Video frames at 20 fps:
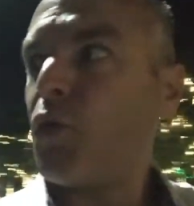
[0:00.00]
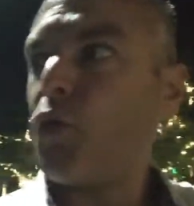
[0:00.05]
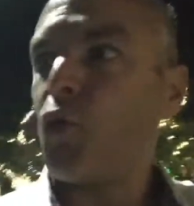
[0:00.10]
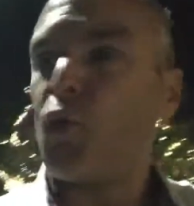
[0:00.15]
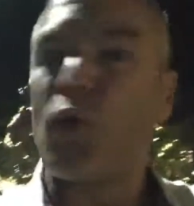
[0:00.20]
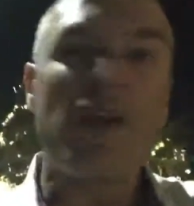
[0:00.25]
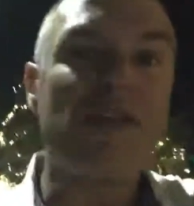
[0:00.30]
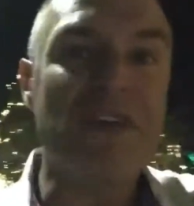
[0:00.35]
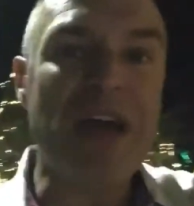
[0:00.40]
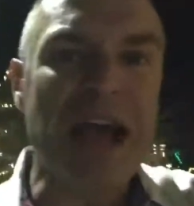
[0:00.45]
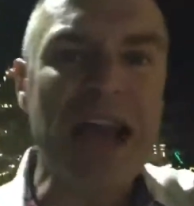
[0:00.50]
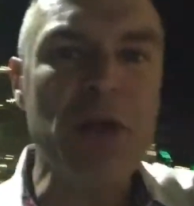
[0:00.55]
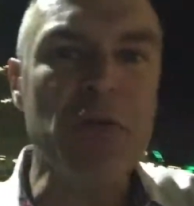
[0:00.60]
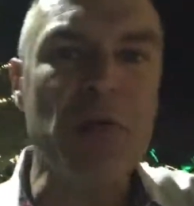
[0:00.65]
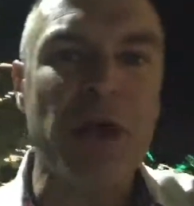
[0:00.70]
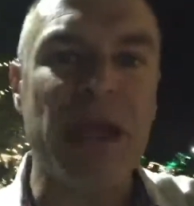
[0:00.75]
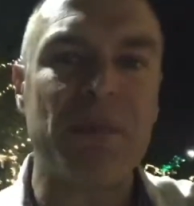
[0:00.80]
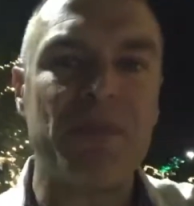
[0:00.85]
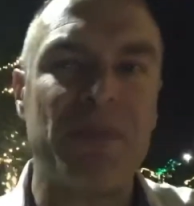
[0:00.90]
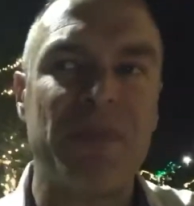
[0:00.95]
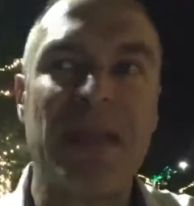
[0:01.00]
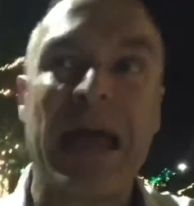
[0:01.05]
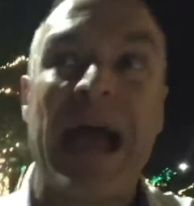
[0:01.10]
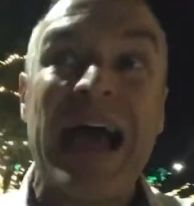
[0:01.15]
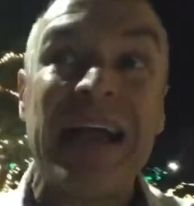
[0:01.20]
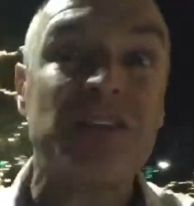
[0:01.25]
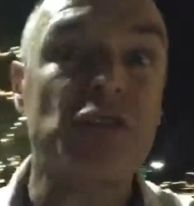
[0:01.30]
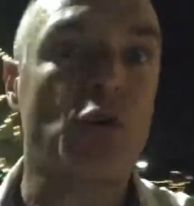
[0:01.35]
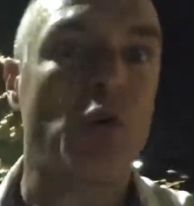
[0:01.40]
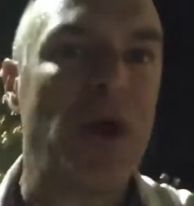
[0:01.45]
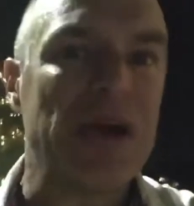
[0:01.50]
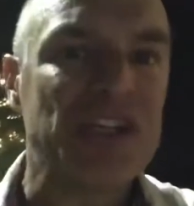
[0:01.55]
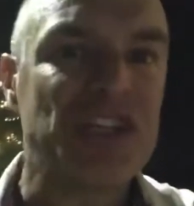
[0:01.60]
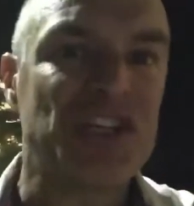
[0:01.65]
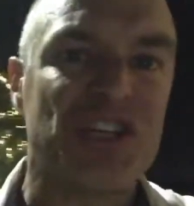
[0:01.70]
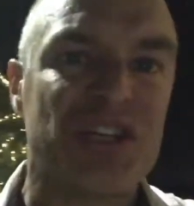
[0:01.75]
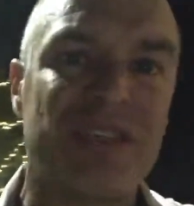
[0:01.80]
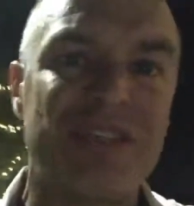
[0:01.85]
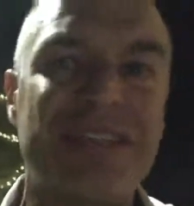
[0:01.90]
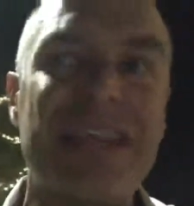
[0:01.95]
reevaluate, ask
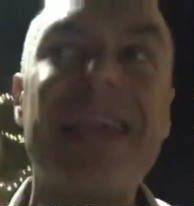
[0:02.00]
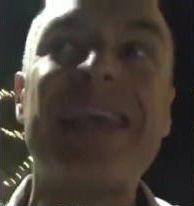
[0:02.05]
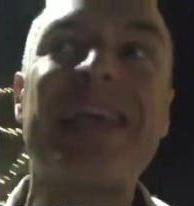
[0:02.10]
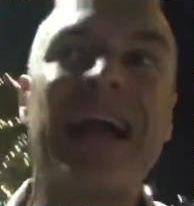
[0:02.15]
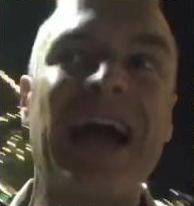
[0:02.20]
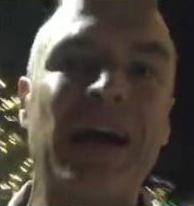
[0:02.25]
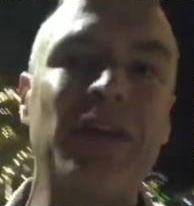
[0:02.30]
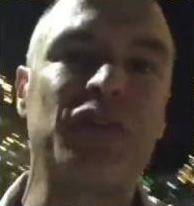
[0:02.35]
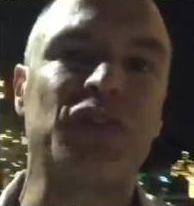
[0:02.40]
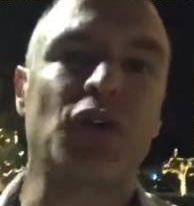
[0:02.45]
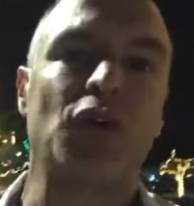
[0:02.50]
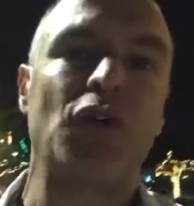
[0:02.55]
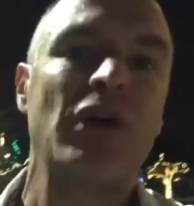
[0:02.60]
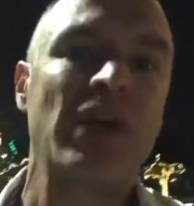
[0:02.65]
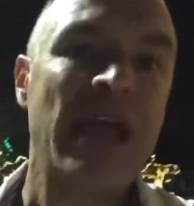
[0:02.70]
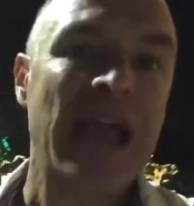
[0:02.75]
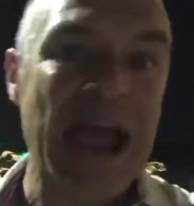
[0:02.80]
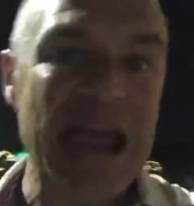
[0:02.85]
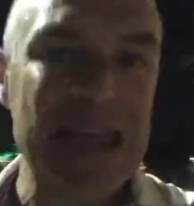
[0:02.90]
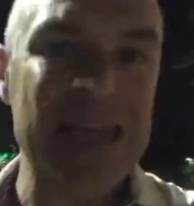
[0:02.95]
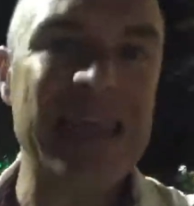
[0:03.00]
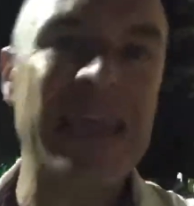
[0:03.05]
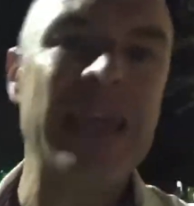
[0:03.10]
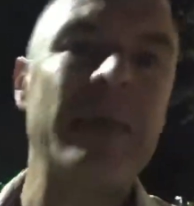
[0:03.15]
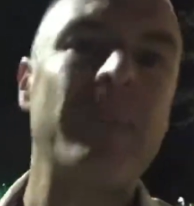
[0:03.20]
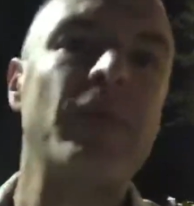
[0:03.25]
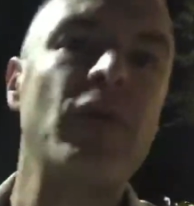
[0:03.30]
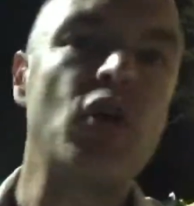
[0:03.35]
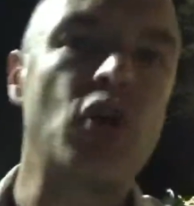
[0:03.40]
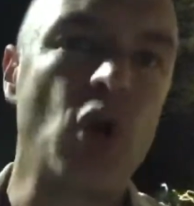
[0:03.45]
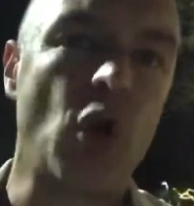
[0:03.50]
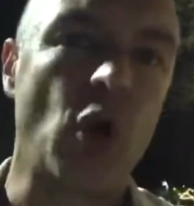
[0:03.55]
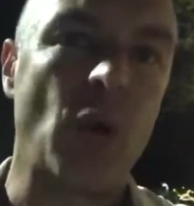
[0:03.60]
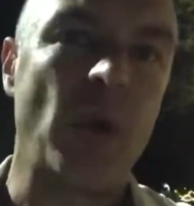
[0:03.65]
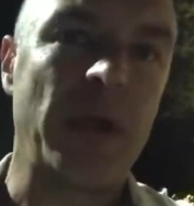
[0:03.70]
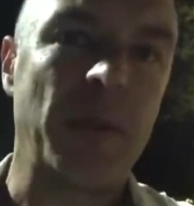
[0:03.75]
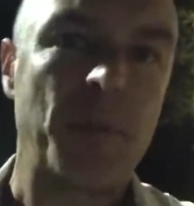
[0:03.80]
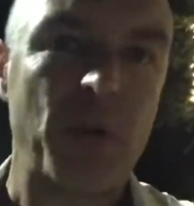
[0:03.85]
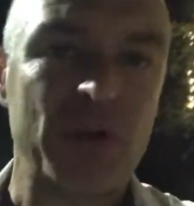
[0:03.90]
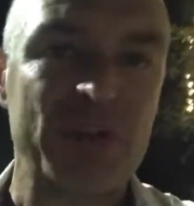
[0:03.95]
questions, seek counsel, and keep
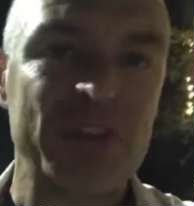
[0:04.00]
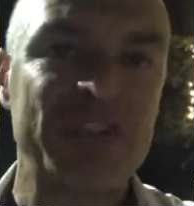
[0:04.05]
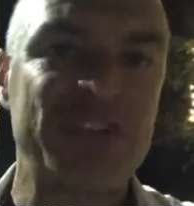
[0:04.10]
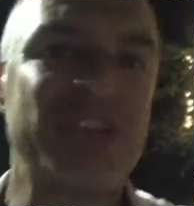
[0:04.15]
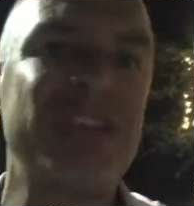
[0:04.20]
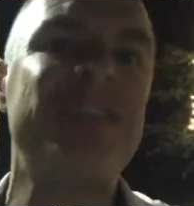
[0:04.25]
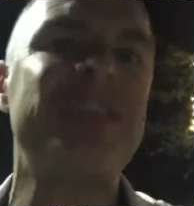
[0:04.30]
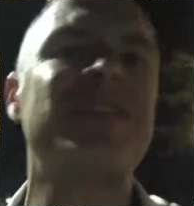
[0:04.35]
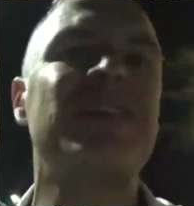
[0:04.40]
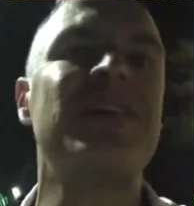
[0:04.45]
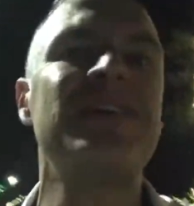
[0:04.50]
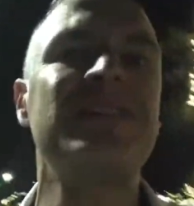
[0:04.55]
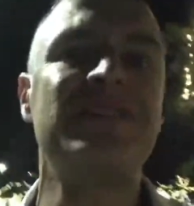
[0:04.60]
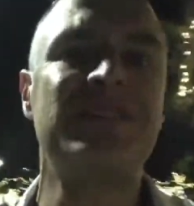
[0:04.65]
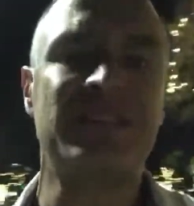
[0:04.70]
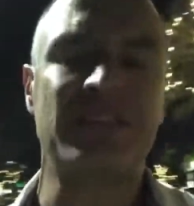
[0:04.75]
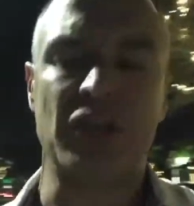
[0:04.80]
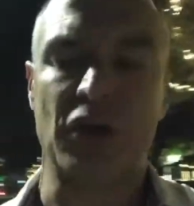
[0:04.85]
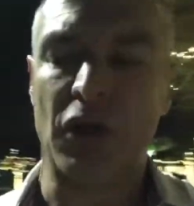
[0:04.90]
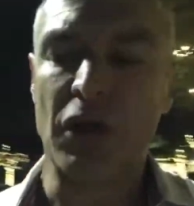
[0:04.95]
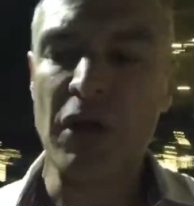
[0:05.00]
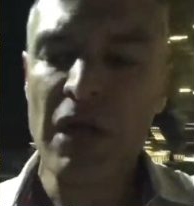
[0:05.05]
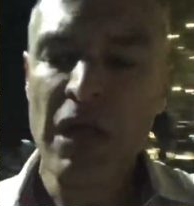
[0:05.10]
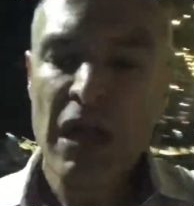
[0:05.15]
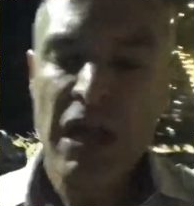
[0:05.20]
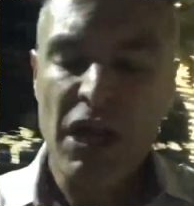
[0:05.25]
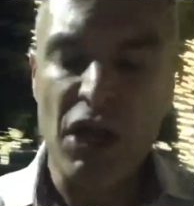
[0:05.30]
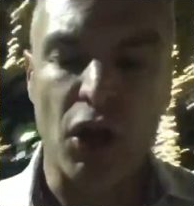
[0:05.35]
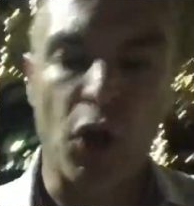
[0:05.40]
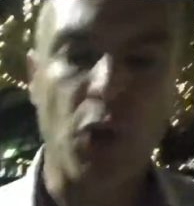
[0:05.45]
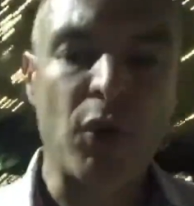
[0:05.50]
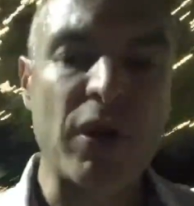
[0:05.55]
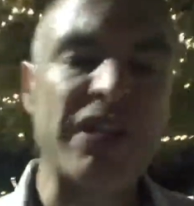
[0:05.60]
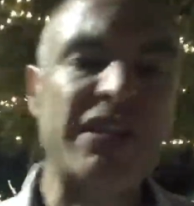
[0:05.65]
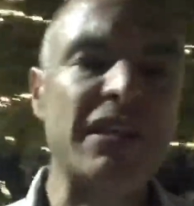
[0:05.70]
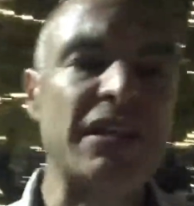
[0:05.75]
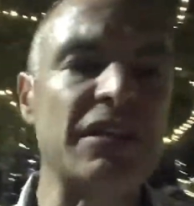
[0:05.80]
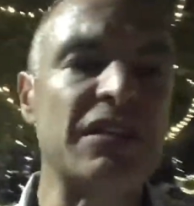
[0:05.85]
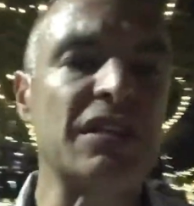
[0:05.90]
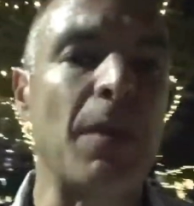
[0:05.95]
going. Persist until. You know, the
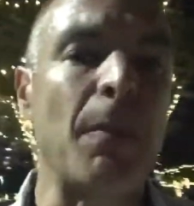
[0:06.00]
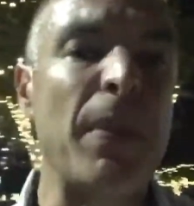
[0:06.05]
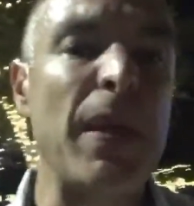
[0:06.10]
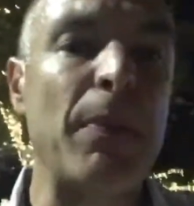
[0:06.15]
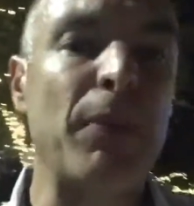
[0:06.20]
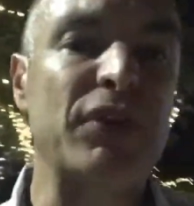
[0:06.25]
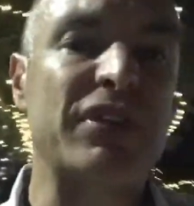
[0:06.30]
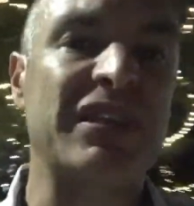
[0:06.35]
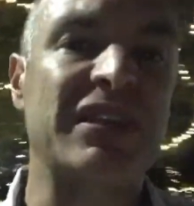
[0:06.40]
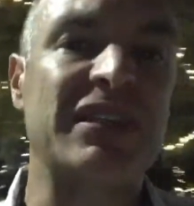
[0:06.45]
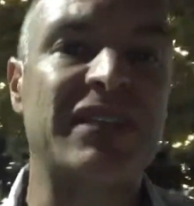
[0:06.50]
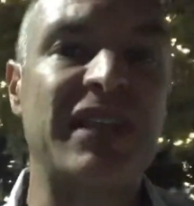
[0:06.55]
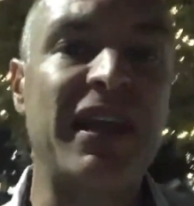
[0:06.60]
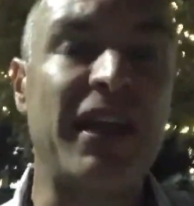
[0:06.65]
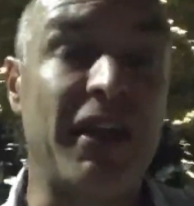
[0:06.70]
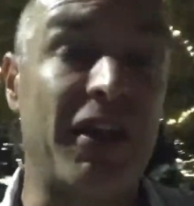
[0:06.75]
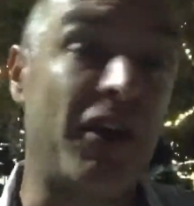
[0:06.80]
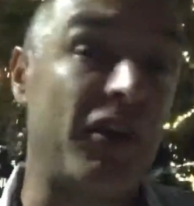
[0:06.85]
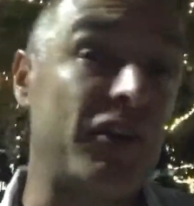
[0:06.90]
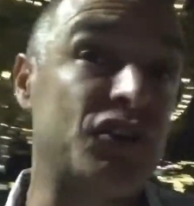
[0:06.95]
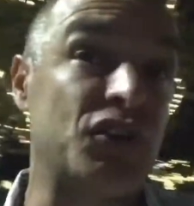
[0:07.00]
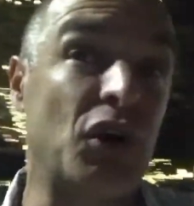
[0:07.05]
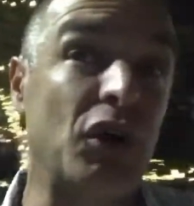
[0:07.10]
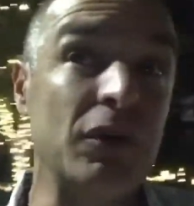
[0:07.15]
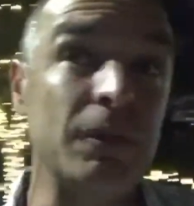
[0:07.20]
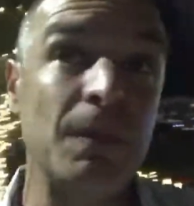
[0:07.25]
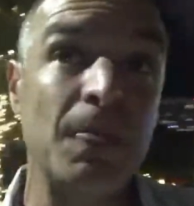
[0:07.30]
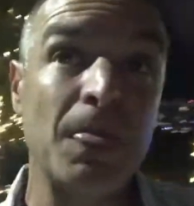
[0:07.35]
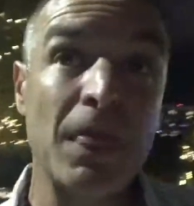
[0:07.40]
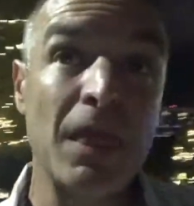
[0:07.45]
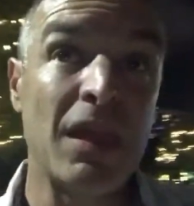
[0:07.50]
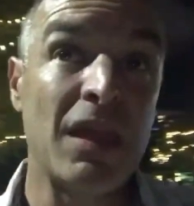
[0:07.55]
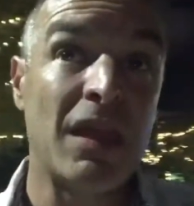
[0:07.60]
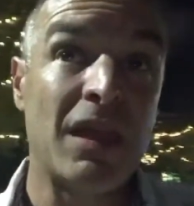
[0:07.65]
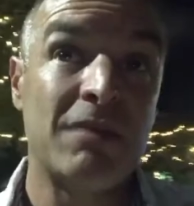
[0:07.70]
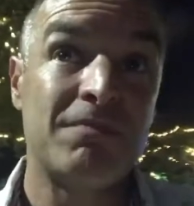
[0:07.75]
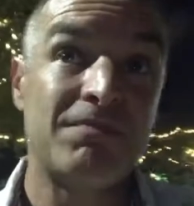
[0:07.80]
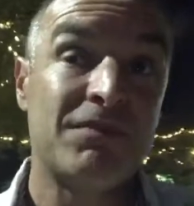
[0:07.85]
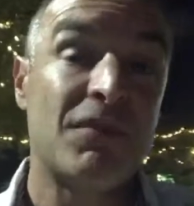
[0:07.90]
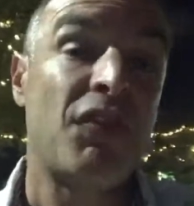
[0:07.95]
reason some people succeed and others don't,
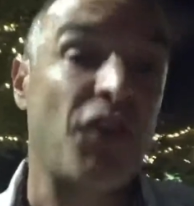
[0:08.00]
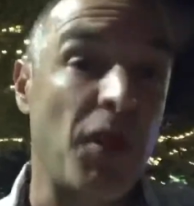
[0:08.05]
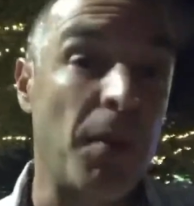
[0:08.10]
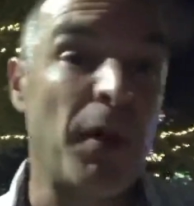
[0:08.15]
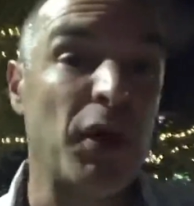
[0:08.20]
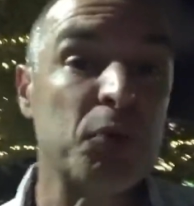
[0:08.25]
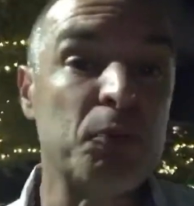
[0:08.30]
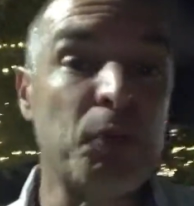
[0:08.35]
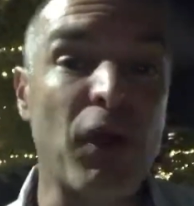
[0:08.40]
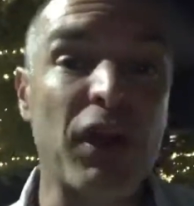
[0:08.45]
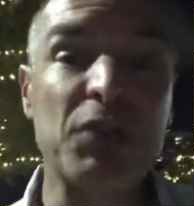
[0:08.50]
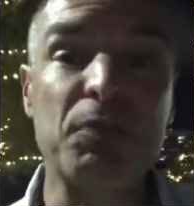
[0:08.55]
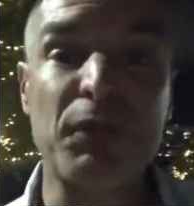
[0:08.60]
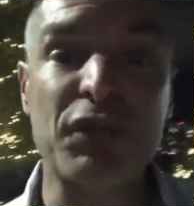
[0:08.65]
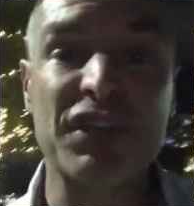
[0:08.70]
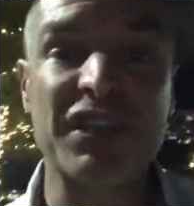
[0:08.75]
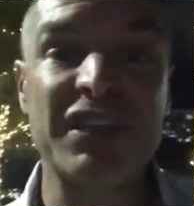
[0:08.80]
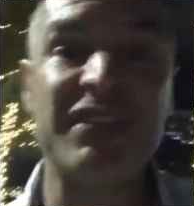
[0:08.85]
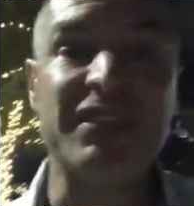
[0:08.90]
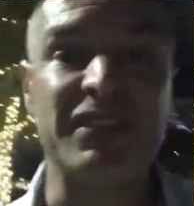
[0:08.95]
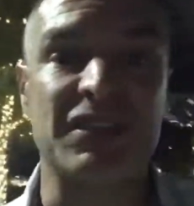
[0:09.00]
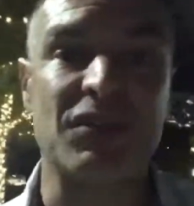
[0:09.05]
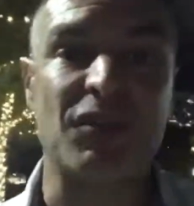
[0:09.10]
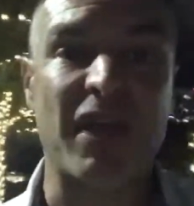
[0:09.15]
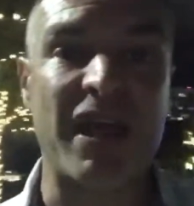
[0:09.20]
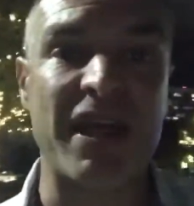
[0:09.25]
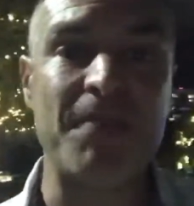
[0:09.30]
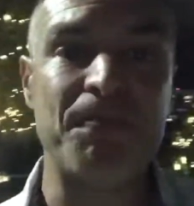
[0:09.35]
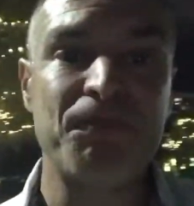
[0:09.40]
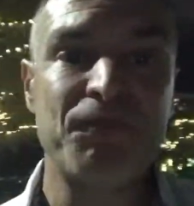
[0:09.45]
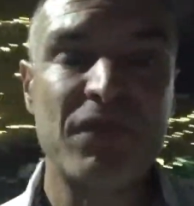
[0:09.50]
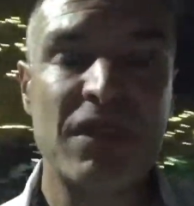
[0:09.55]
for the most part, is persistence, right?